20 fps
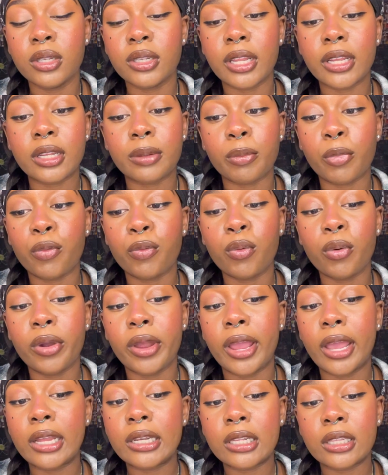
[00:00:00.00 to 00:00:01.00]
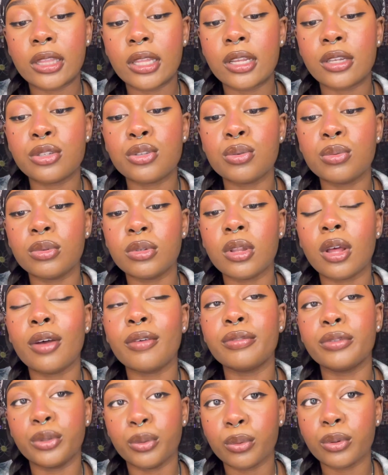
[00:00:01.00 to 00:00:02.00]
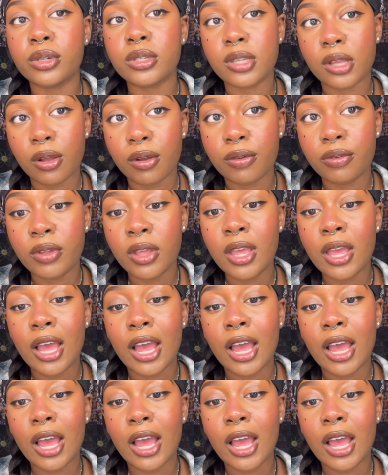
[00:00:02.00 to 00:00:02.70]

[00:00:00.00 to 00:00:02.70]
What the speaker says: Like, before anything, to love yourself.